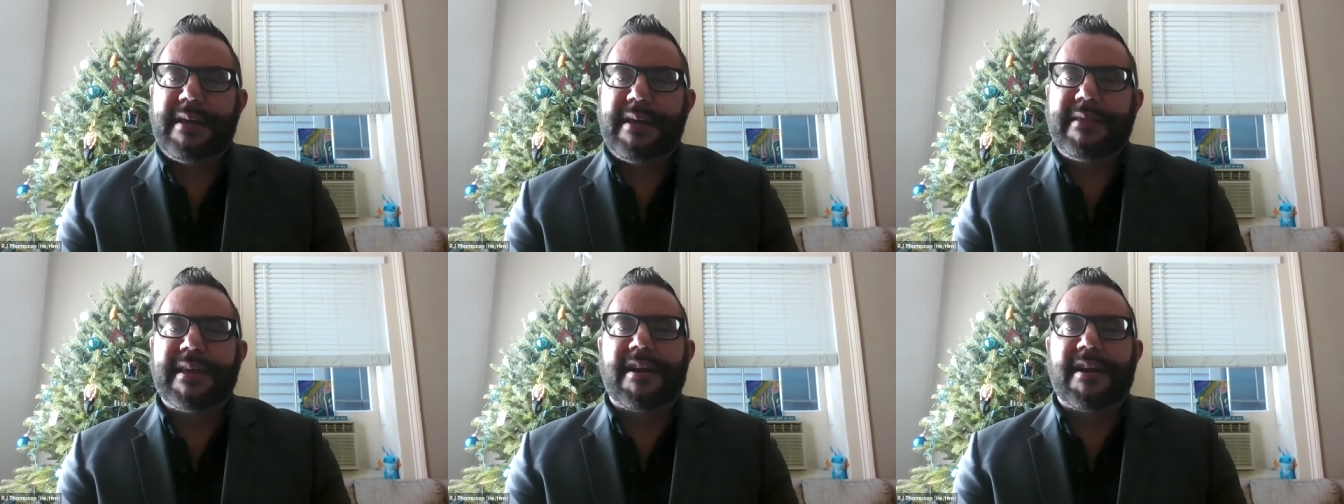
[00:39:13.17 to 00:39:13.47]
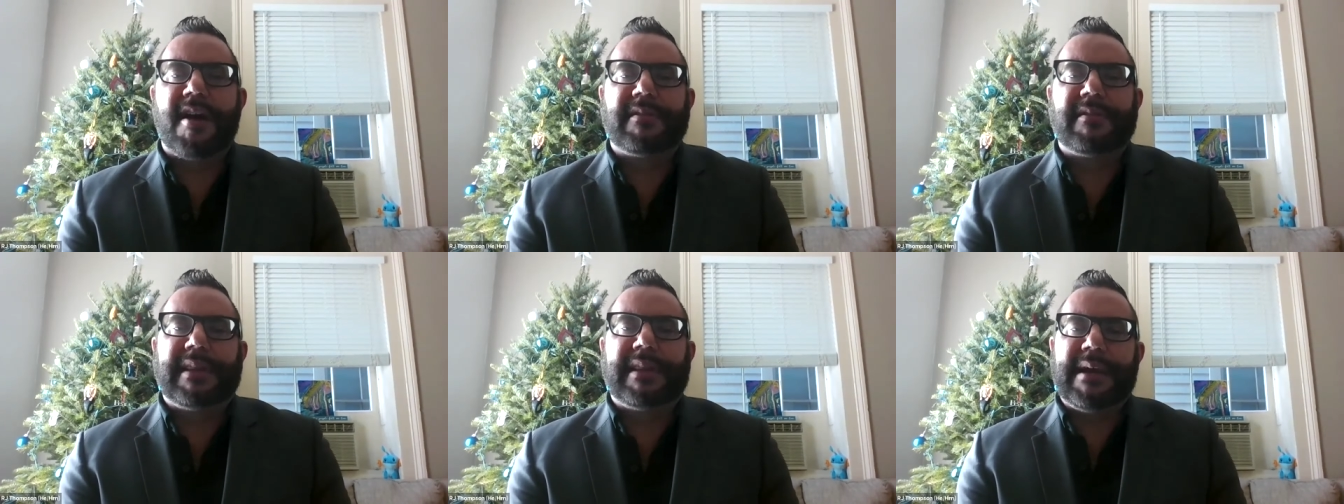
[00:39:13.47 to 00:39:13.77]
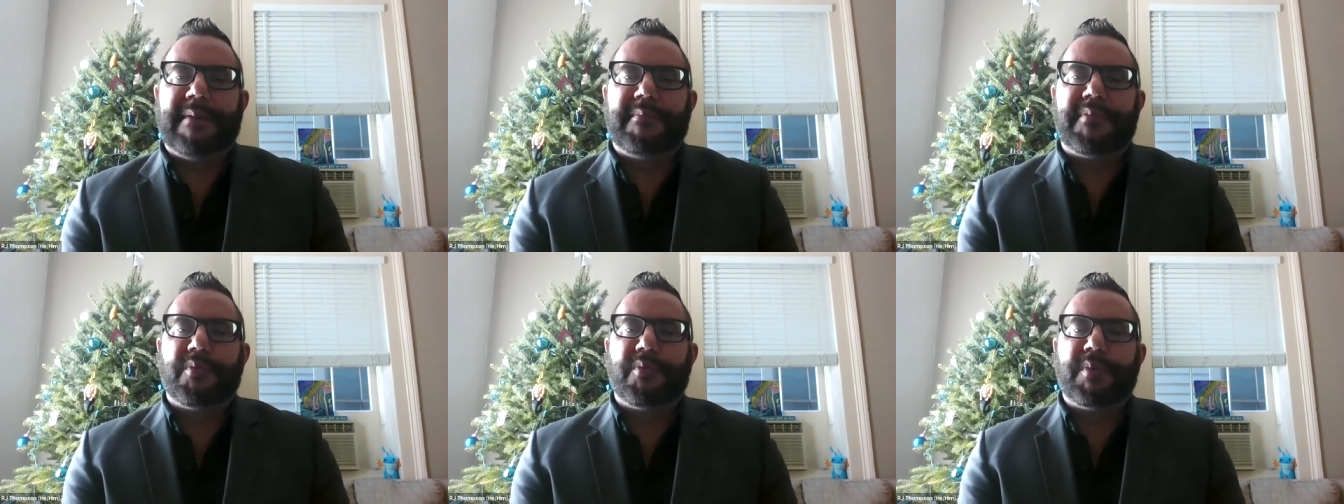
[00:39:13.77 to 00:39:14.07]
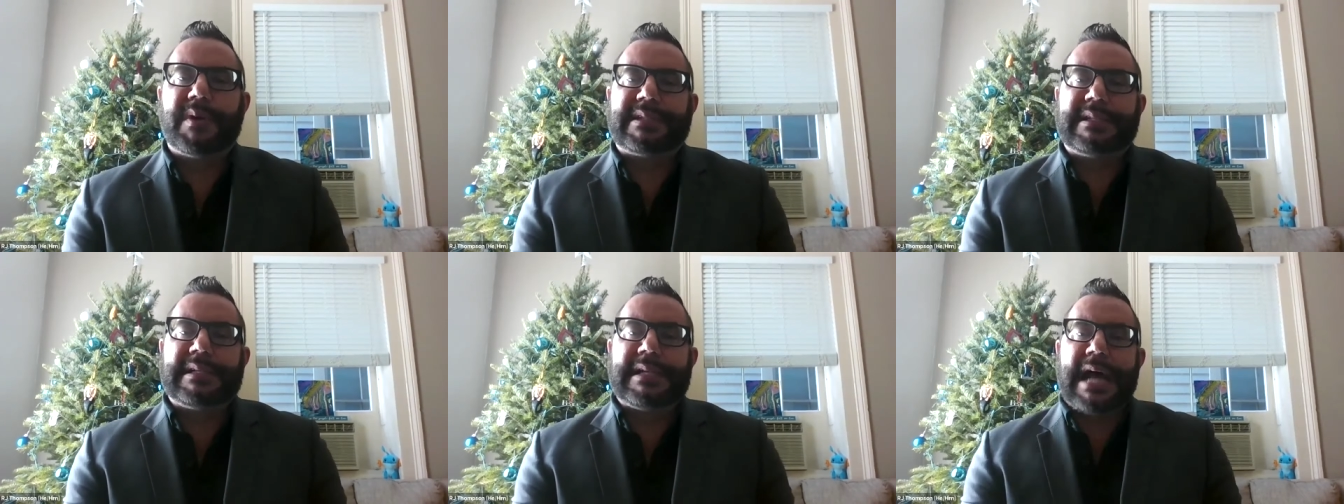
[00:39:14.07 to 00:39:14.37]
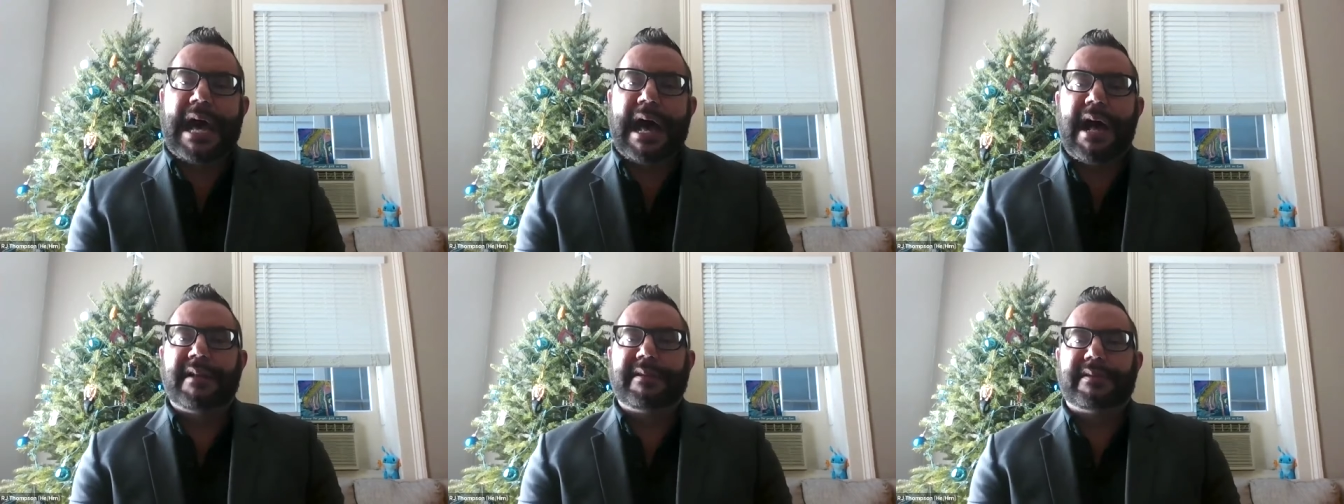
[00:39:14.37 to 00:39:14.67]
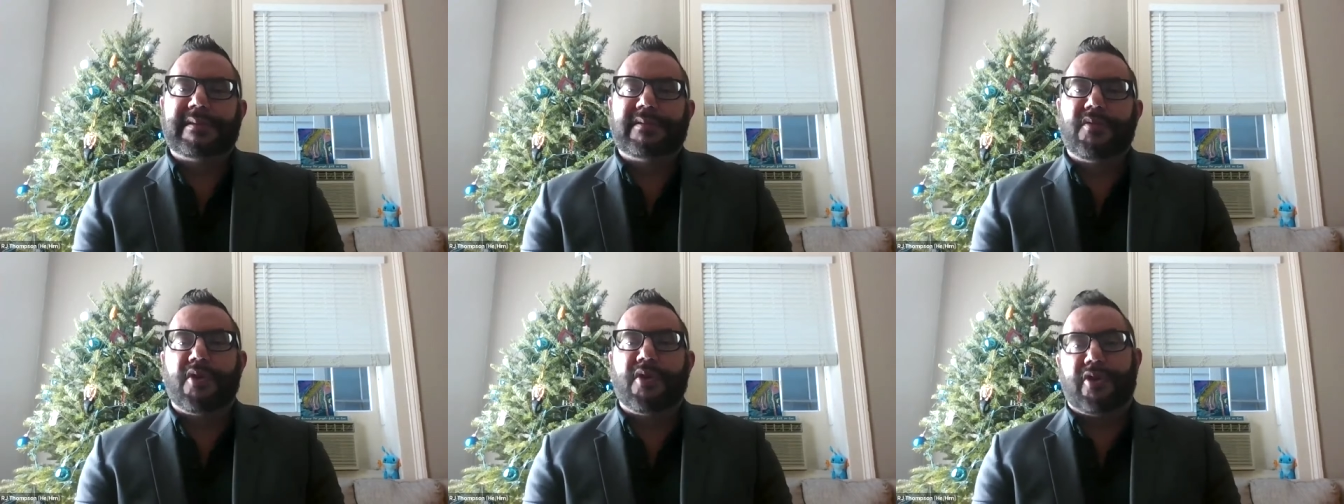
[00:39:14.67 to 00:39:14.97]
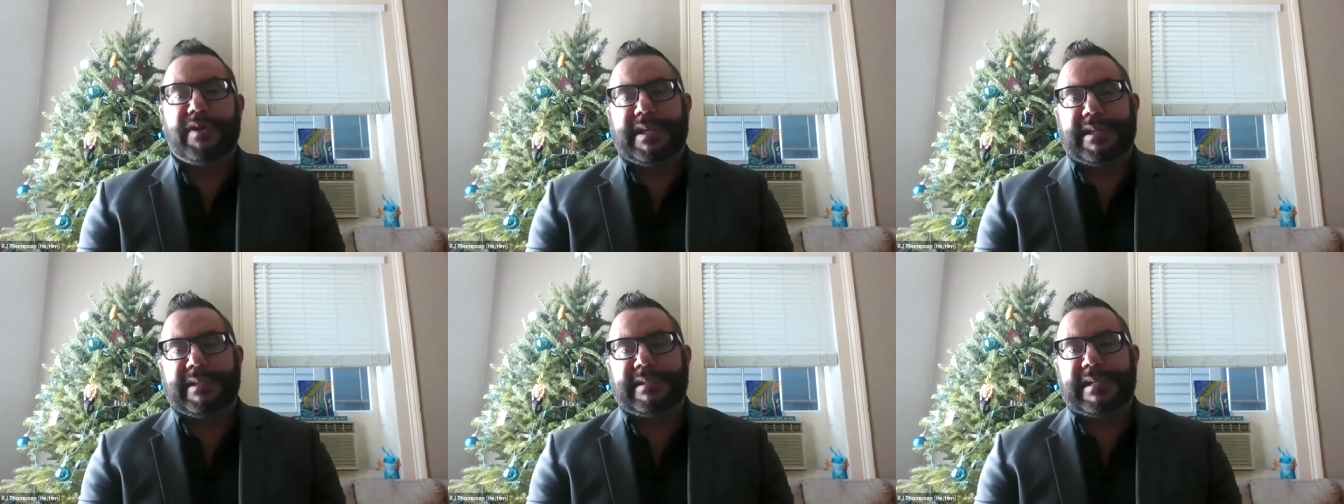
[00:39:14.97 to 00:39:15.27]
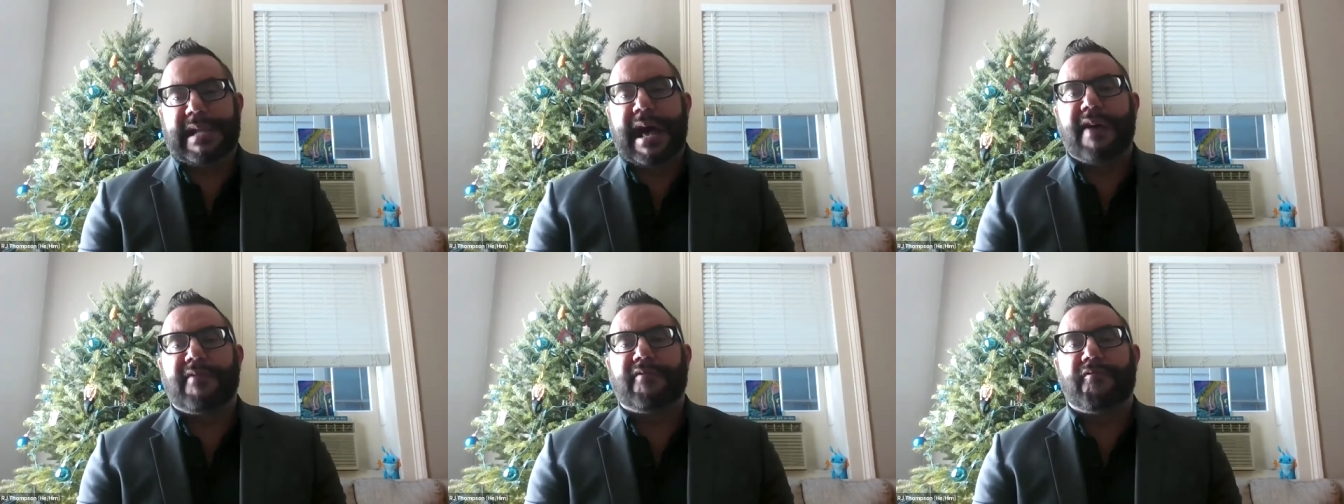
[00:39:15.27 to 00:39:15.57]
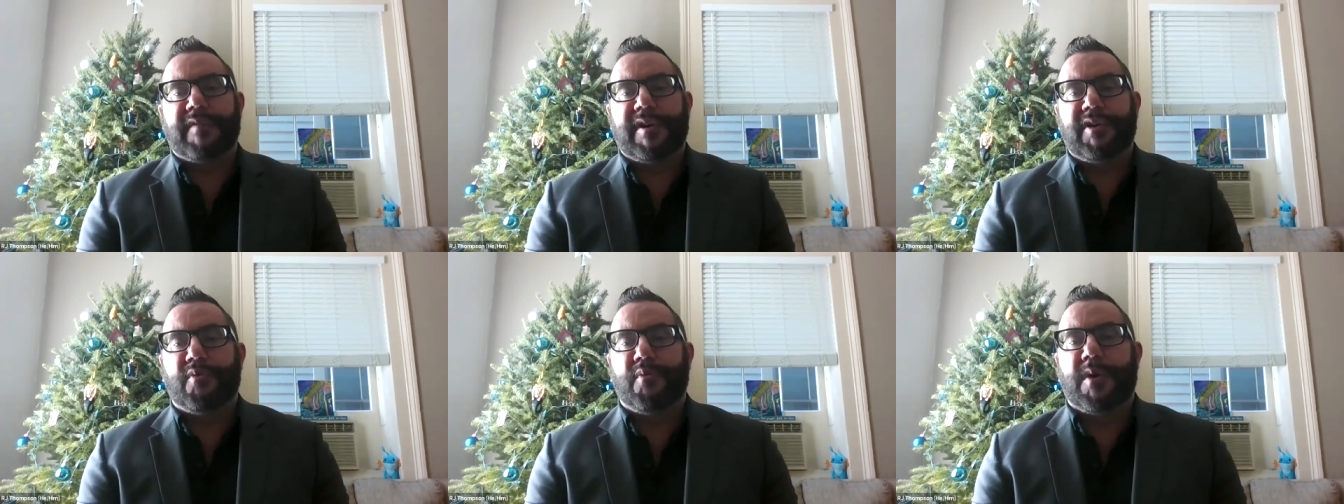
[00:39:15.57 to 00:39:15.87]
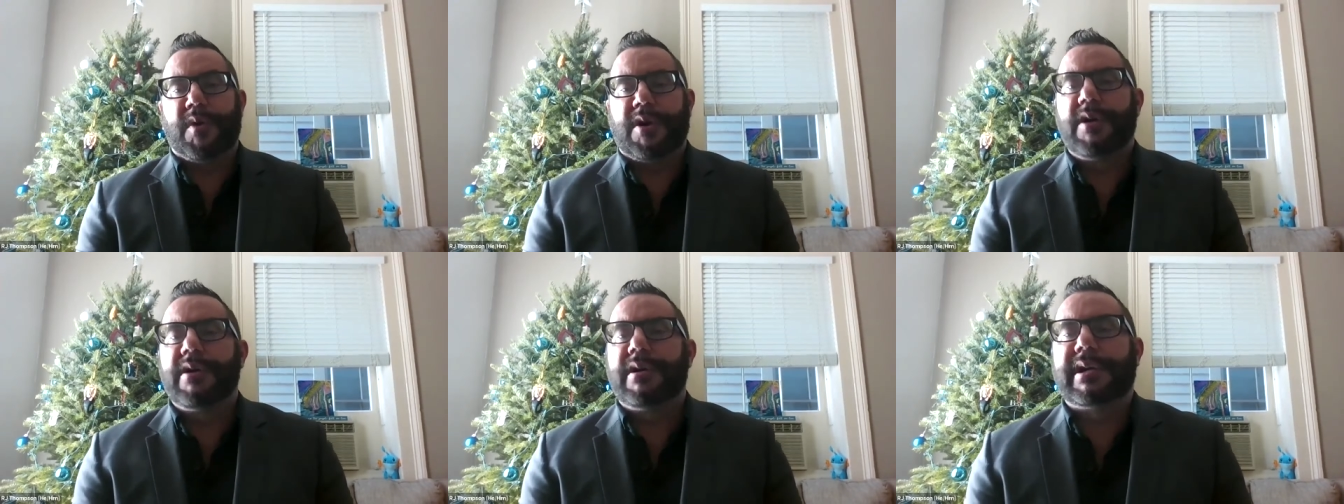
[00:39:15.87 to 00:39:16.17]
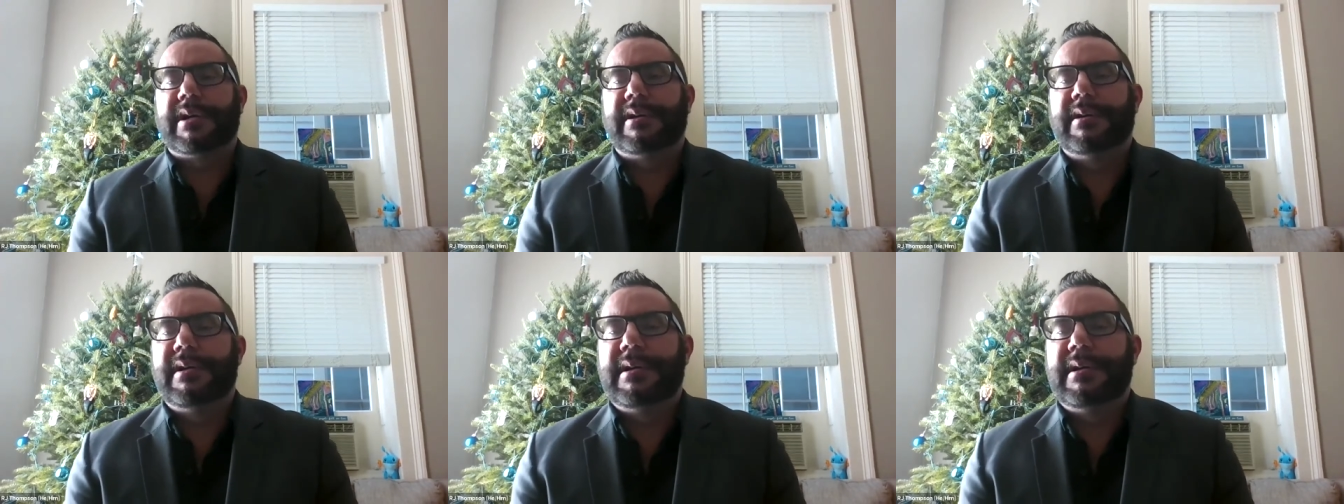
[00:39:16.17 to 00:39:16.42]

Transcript: that our labor was not or is not real work,